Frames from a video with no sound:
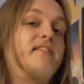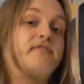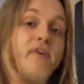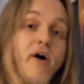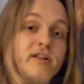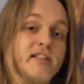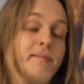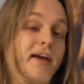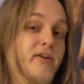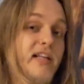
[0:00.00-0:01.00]
Fallen in
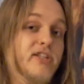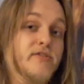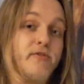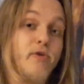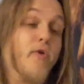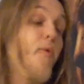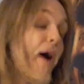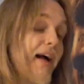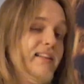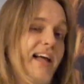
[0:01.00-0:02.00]
my collection for a
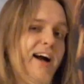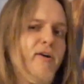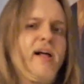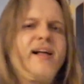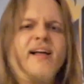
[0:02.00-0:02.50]
while now,